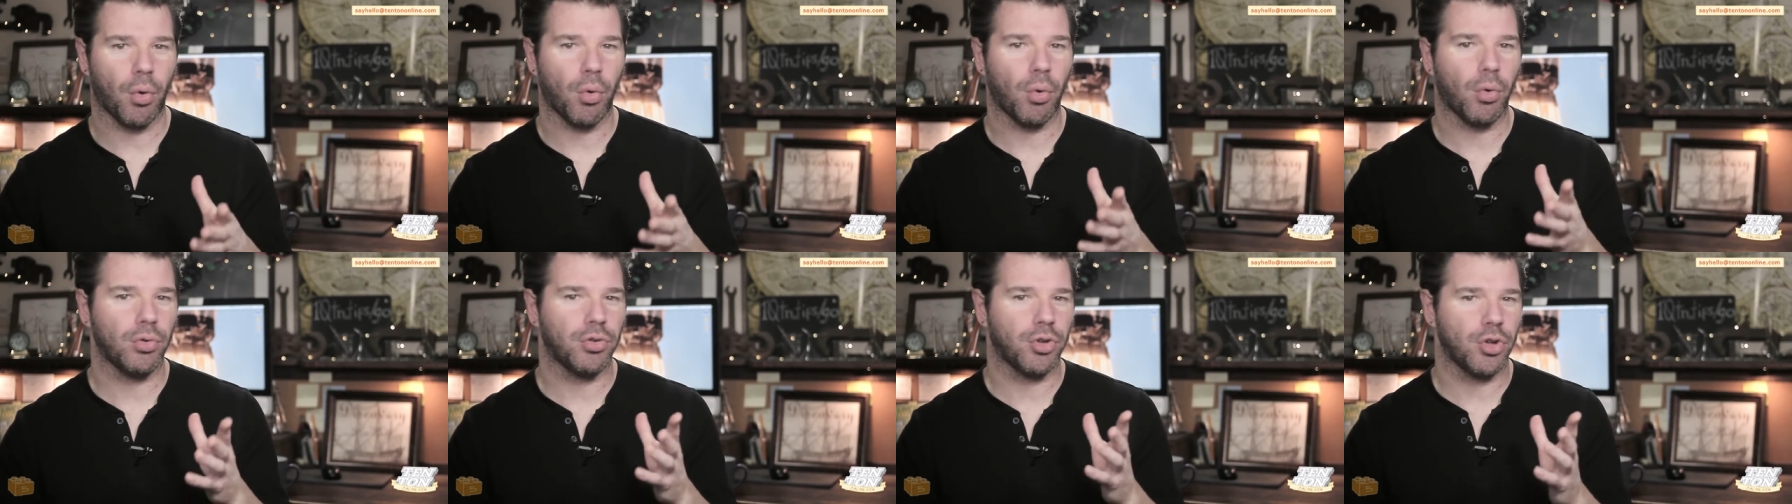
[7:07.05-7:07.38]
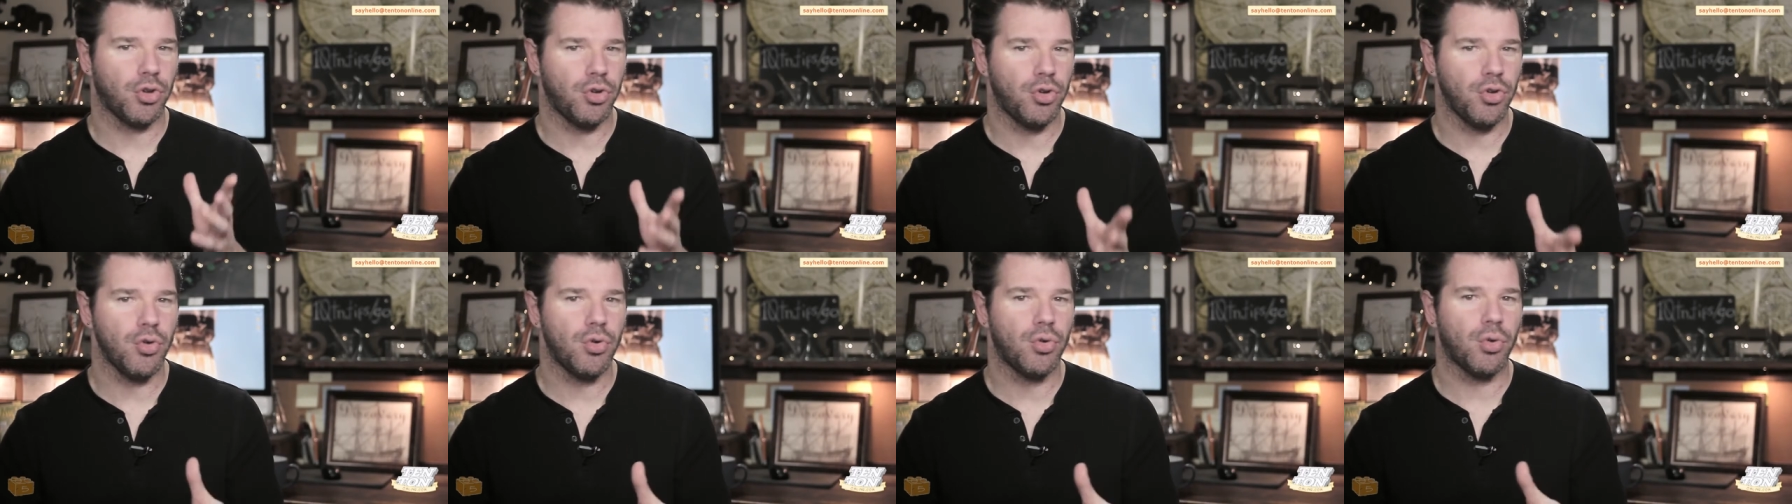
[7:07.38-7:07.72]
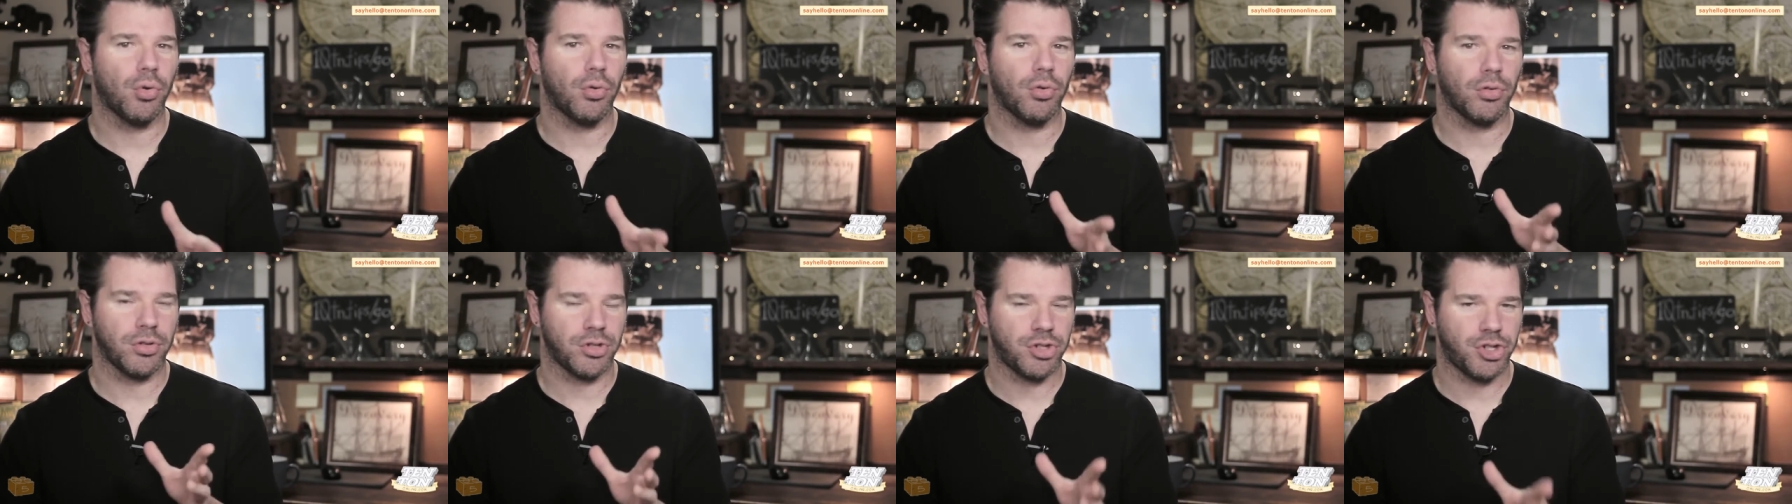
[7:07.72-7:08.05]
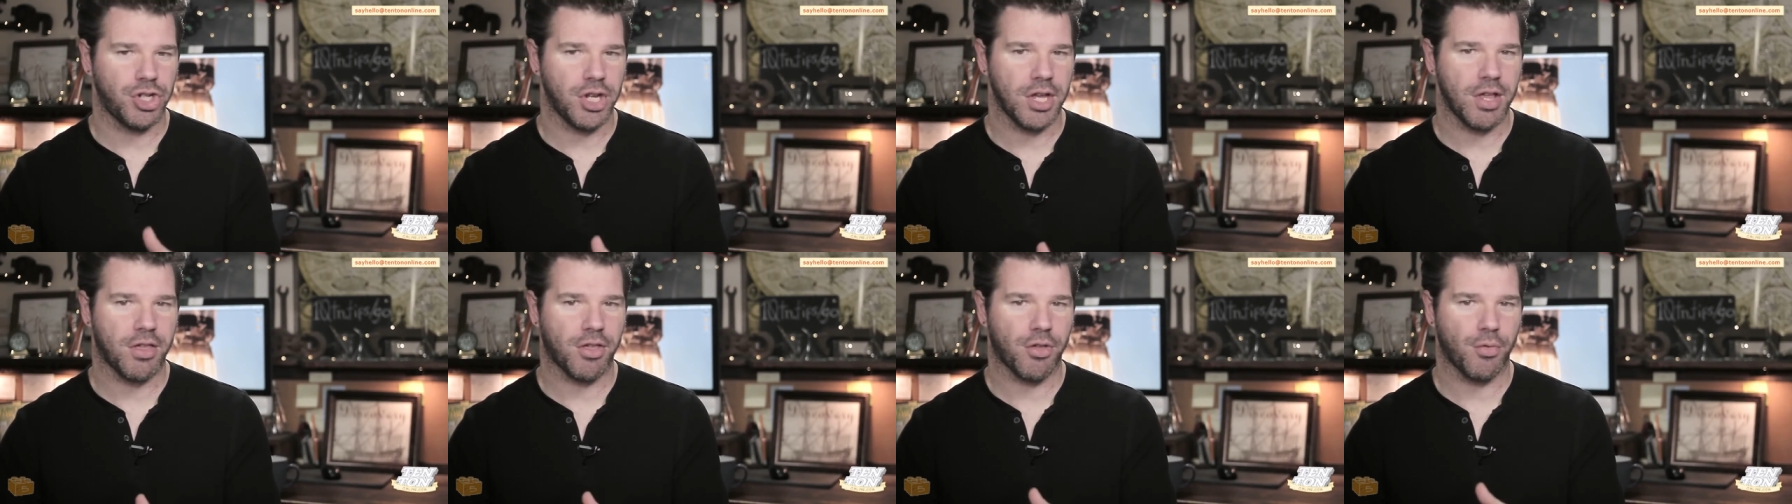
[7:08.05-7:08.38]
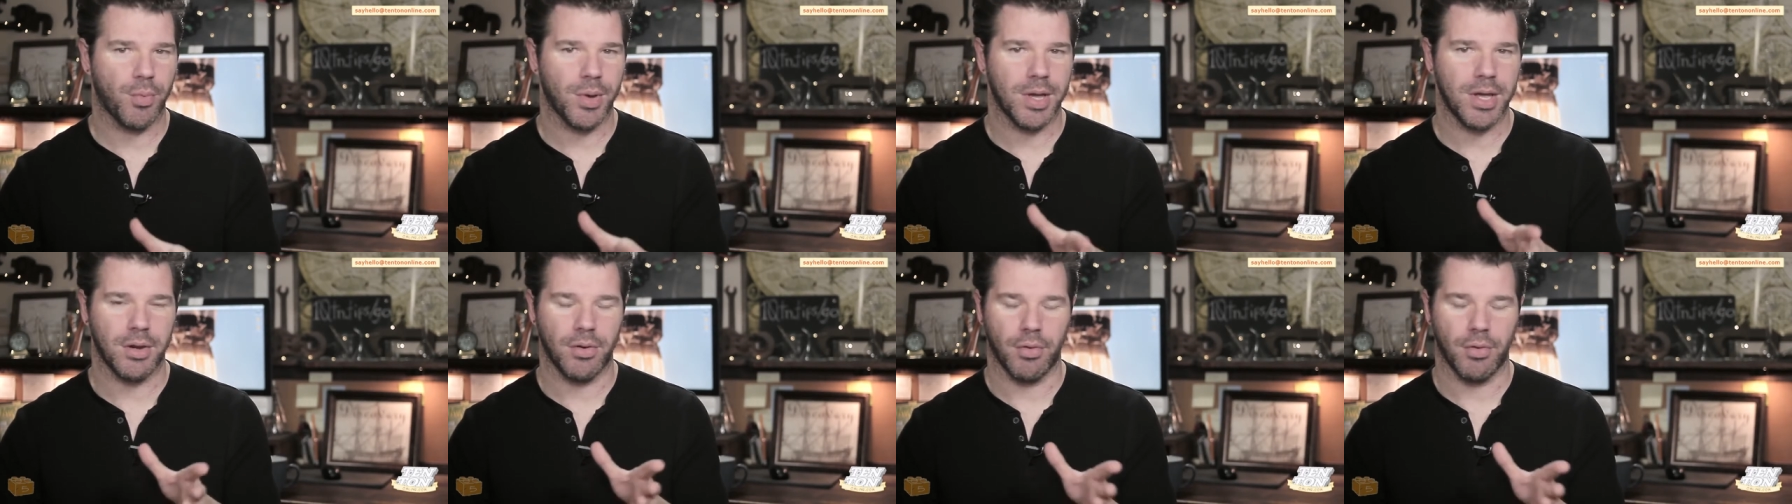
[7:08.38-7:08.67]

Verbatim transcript: old Google G Suite